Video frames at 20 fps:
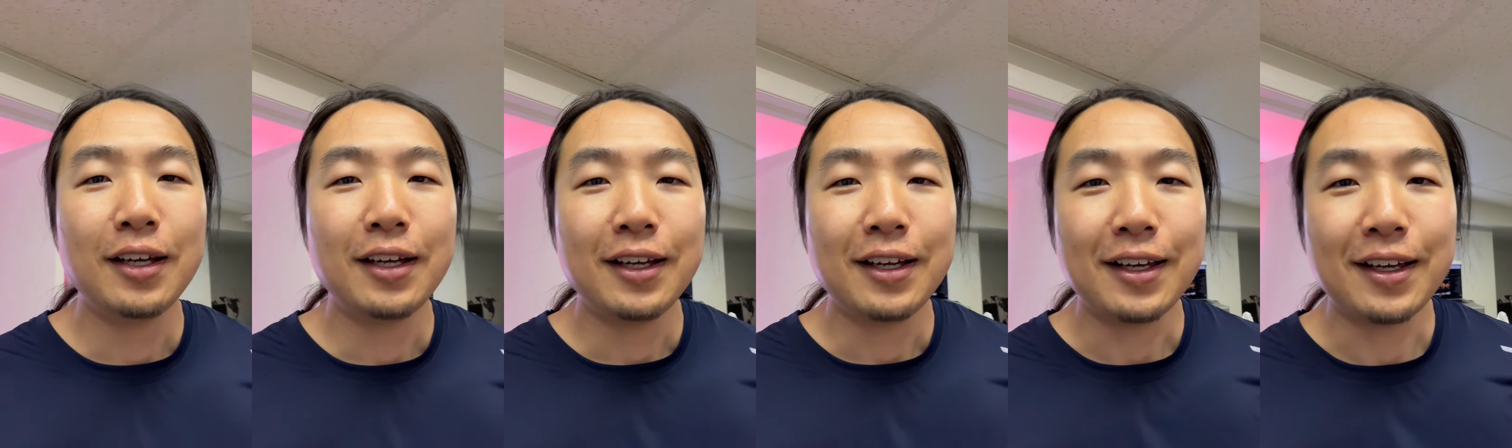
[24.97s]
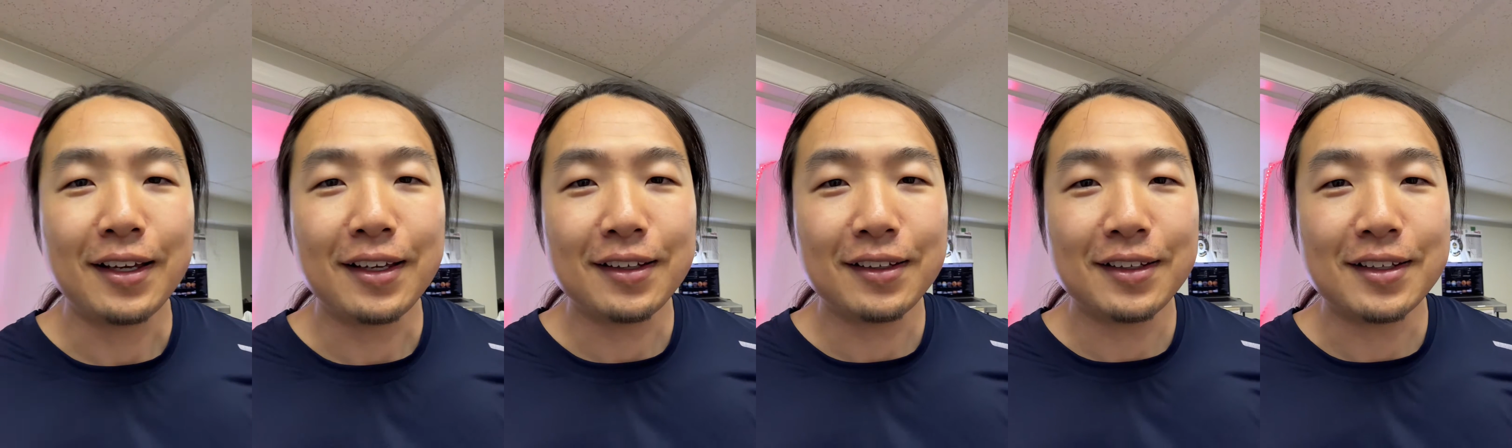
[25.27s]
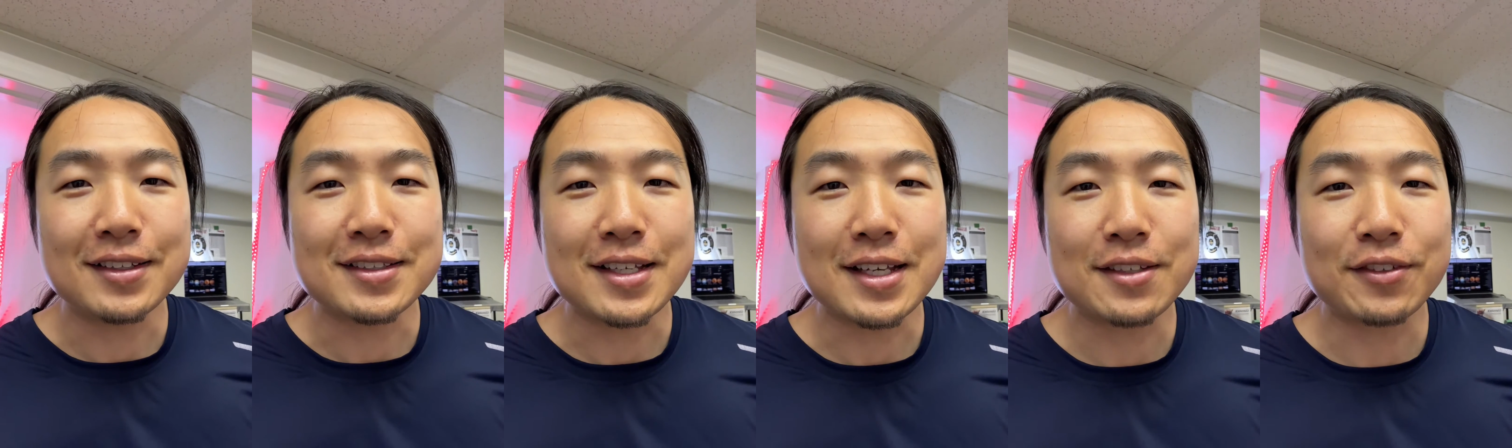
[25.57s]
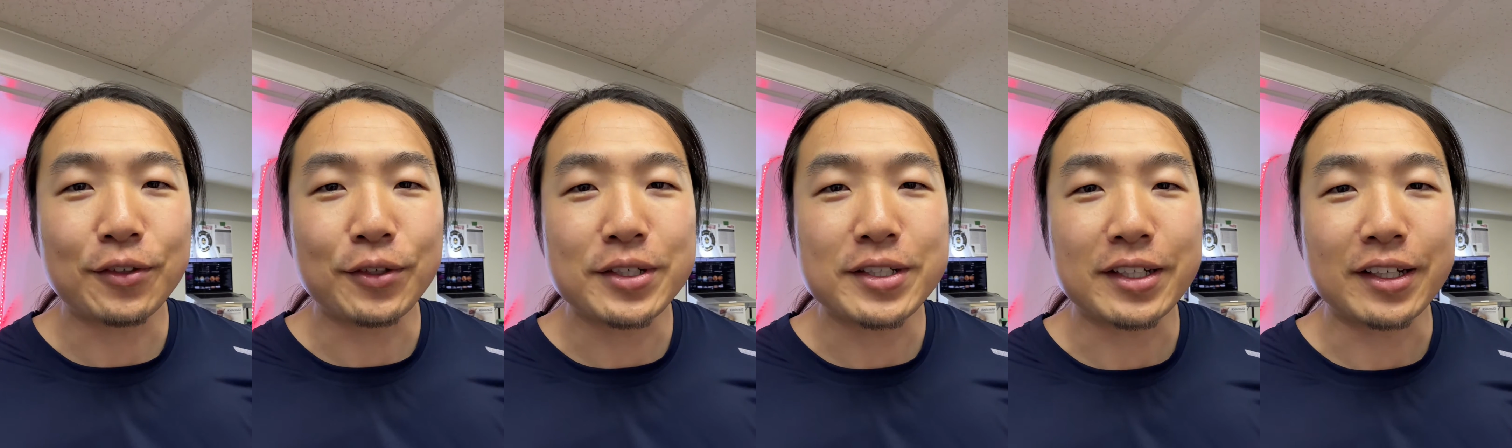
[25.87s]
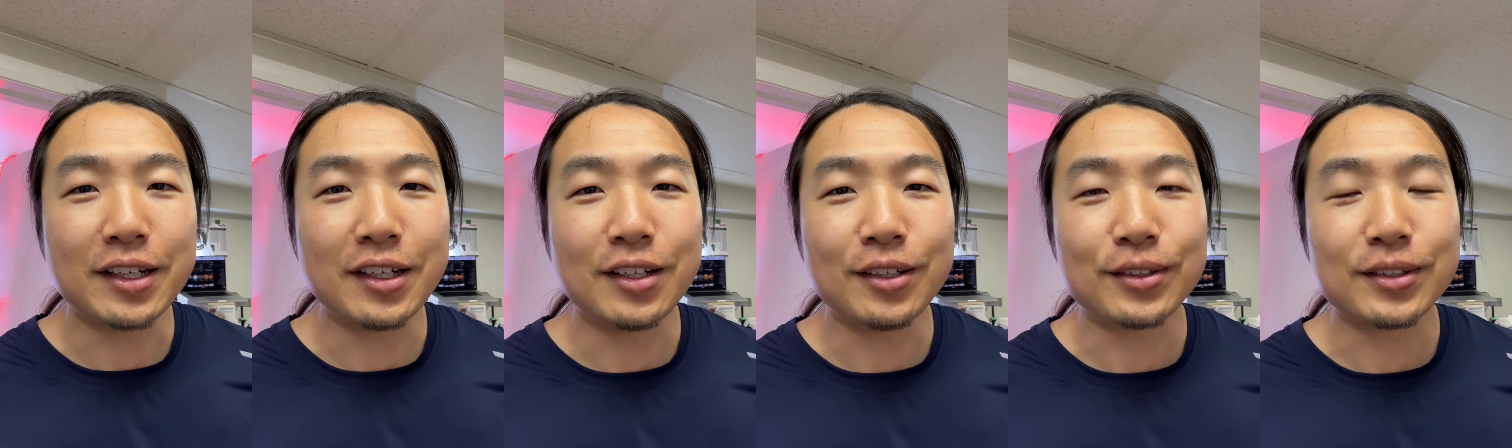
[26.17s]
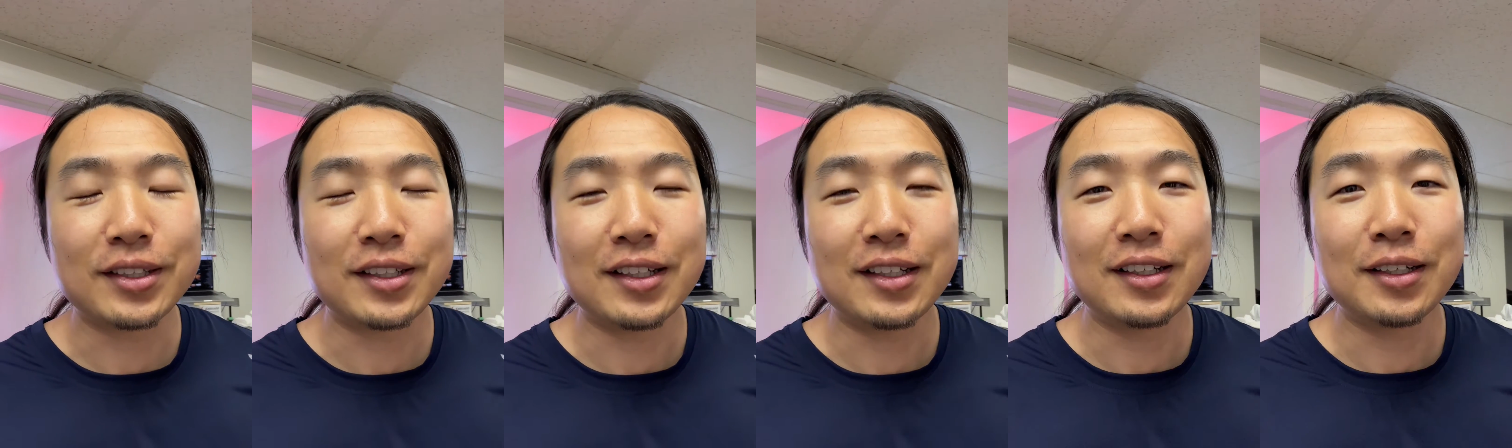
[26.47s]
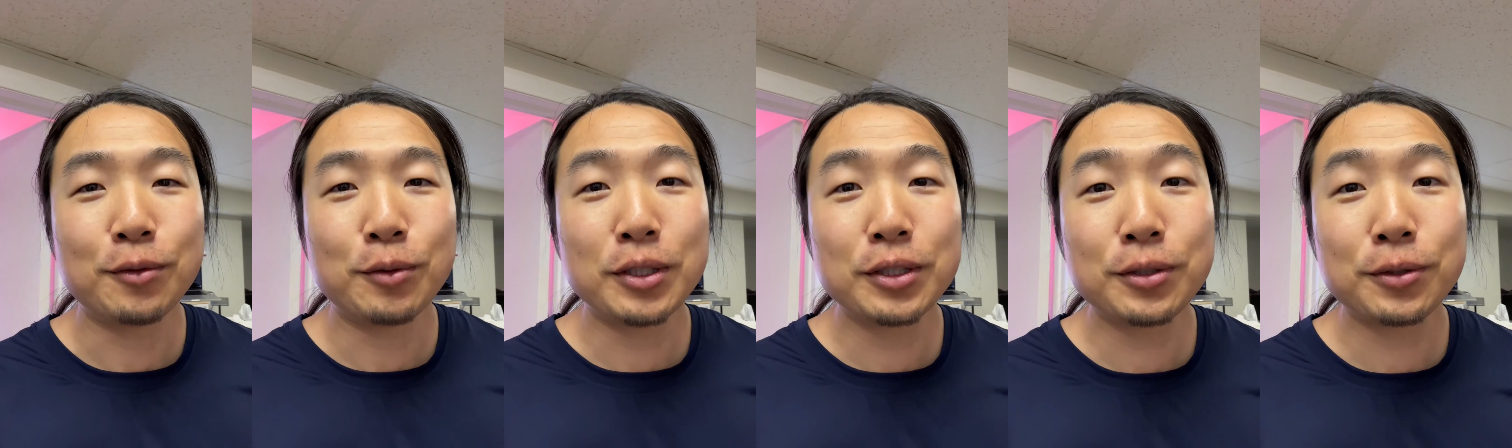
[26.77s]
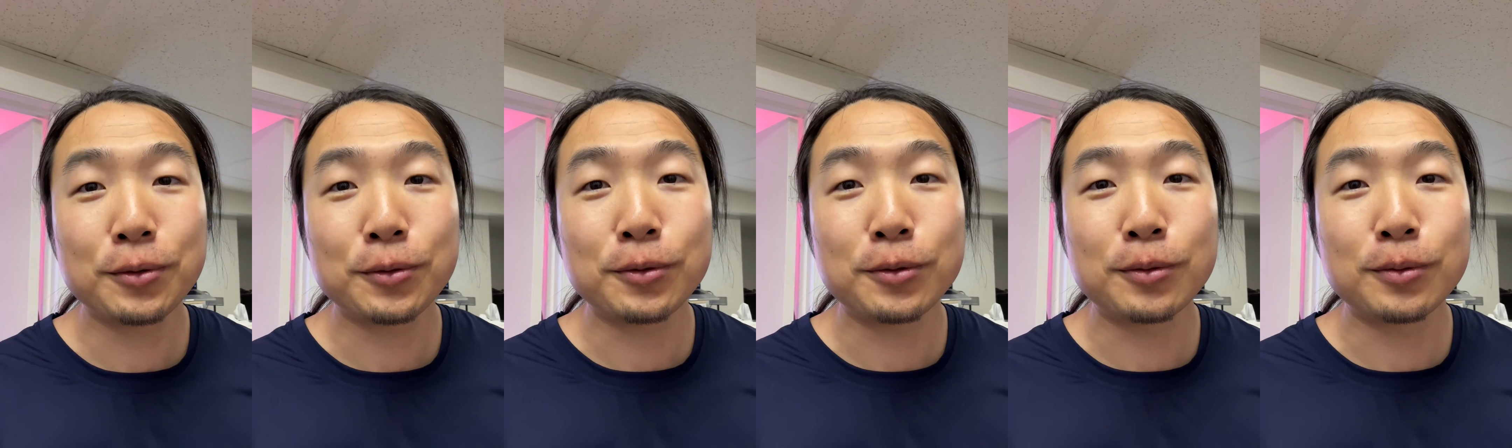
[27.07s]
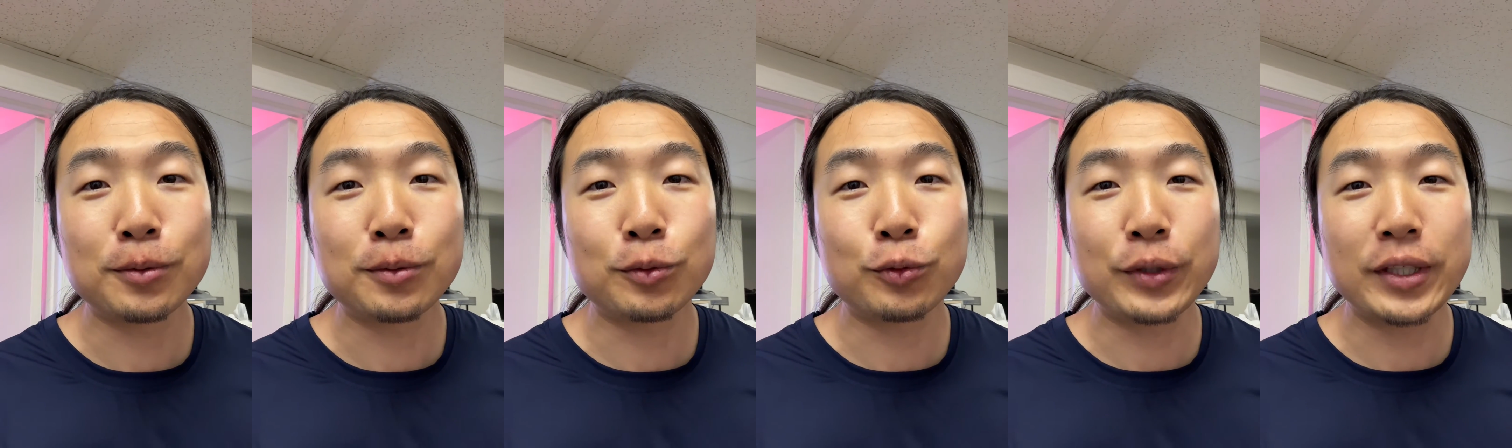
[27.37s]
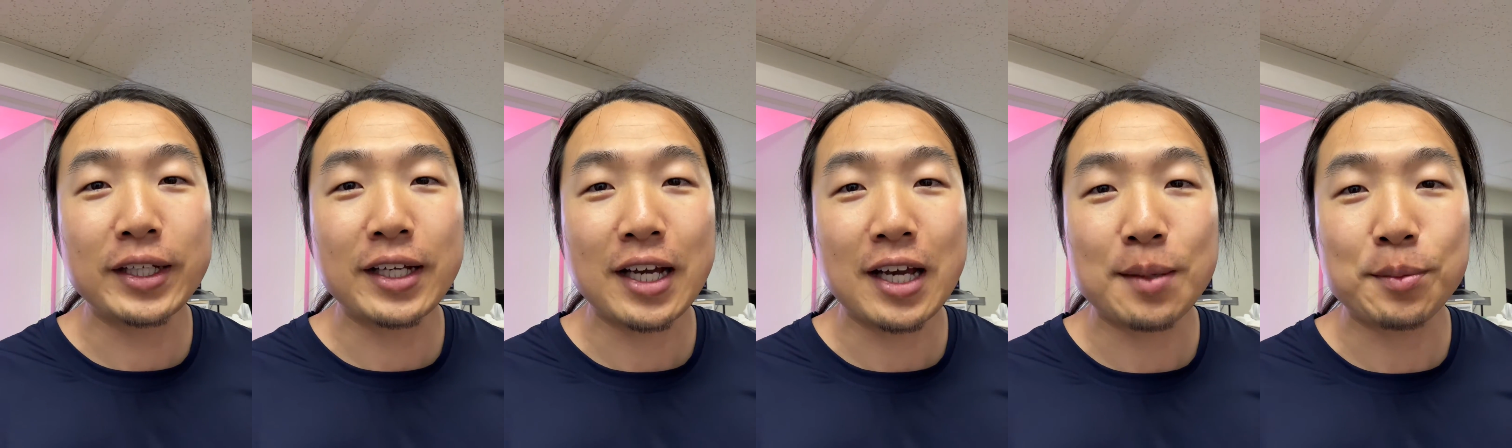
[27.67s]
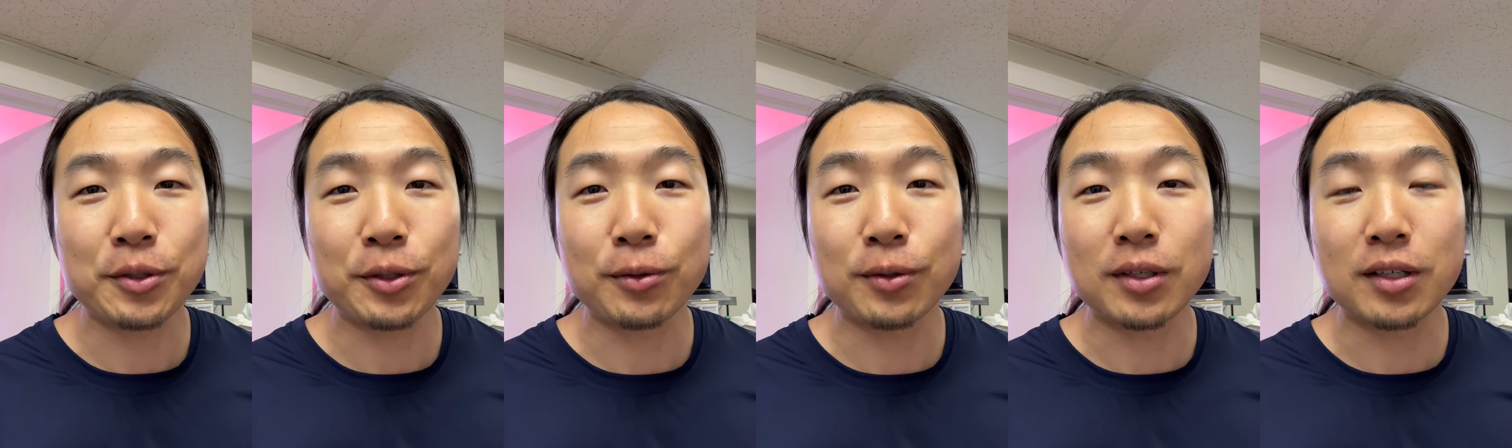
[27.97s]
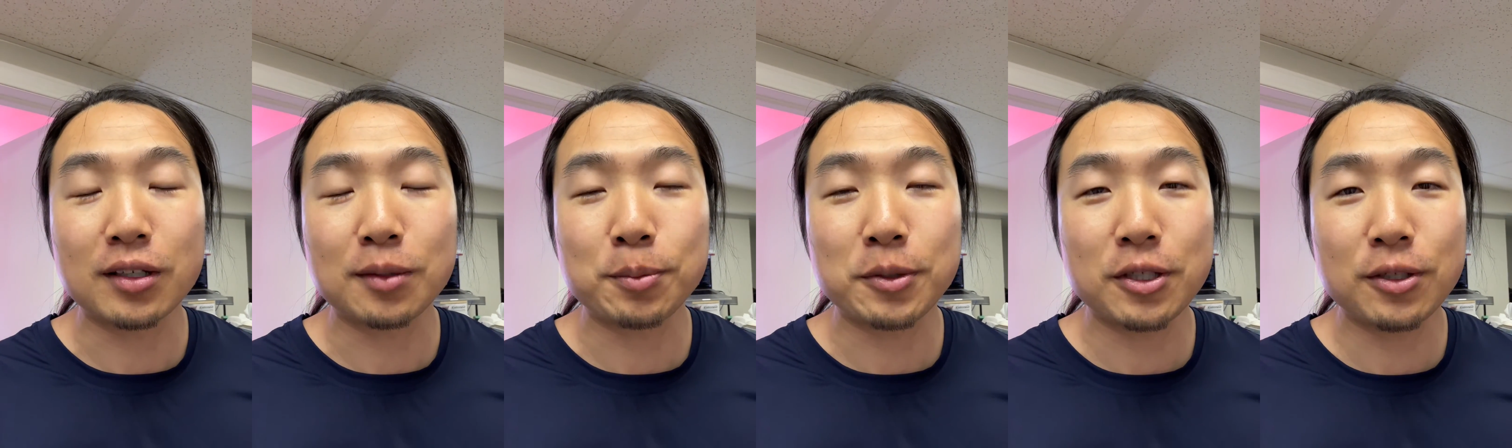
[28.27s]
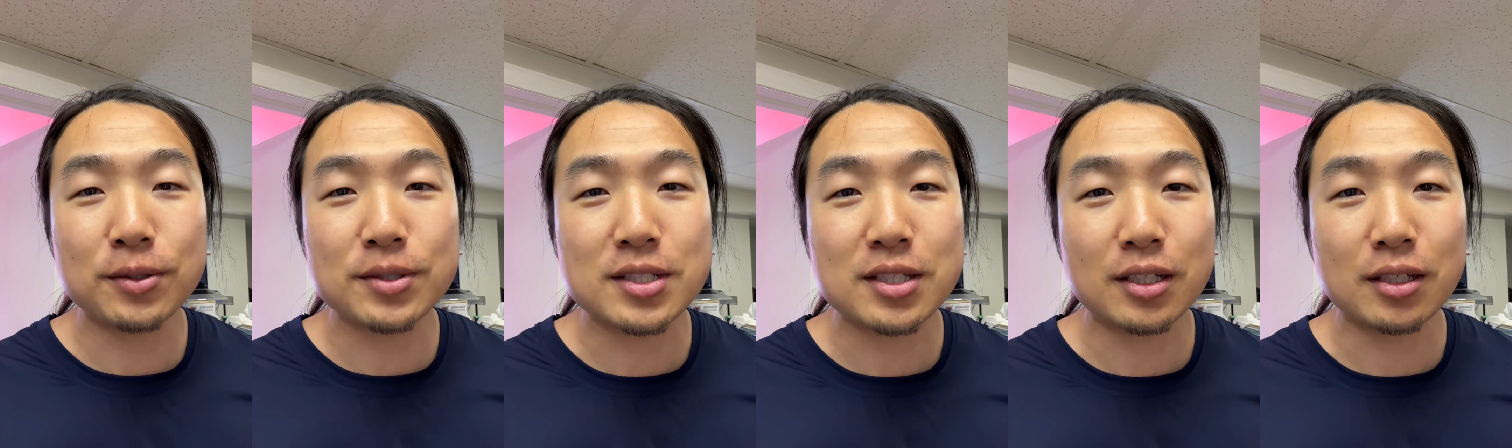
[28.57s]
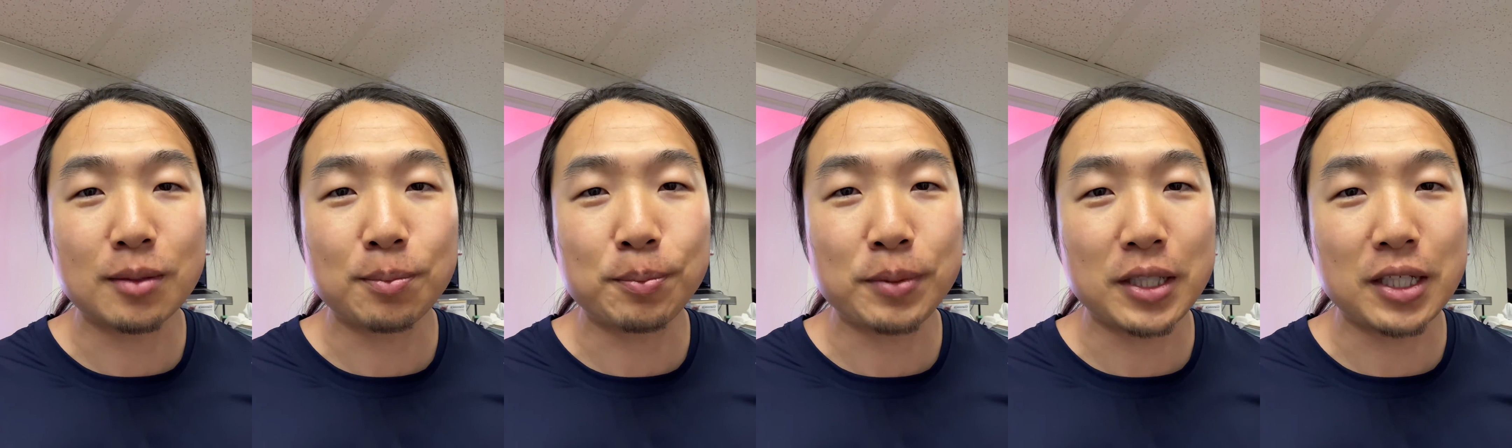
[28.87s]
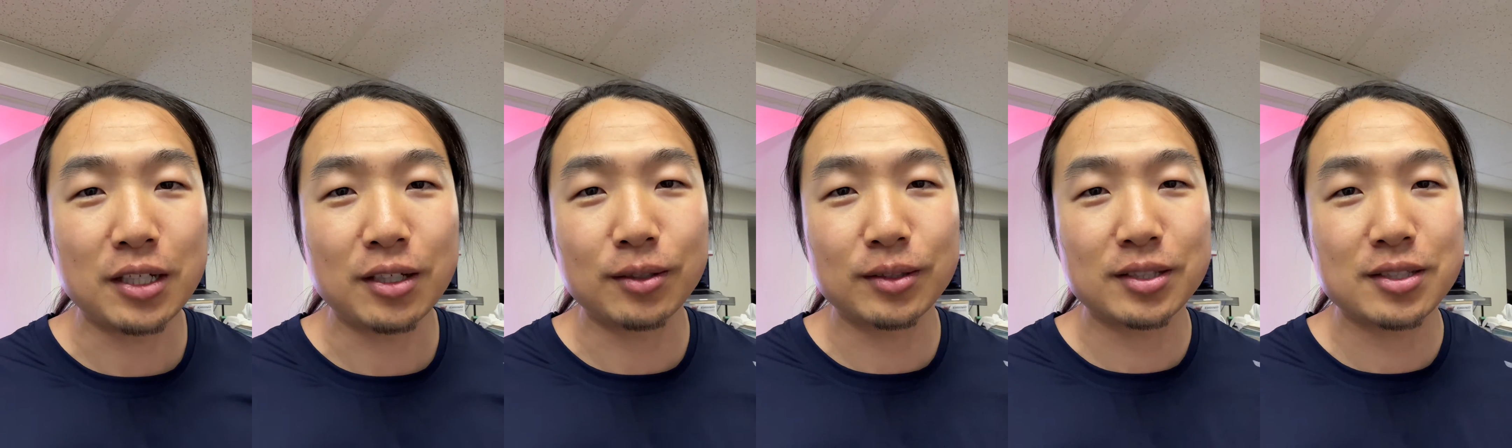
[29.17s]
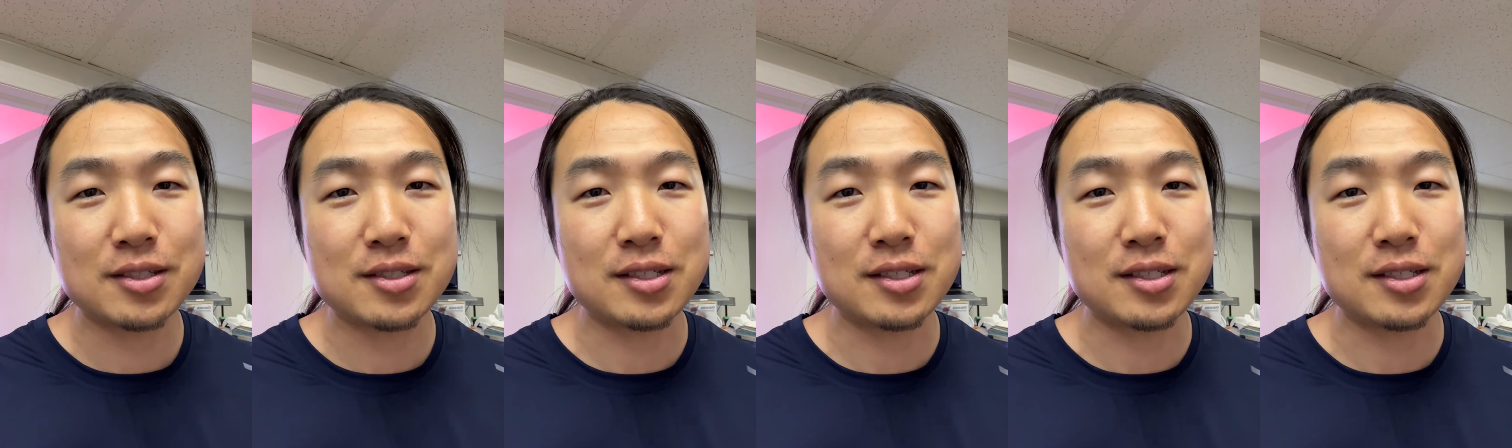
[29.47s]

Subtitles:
Hey Lee, thanks for reaching out. I want to recap your post about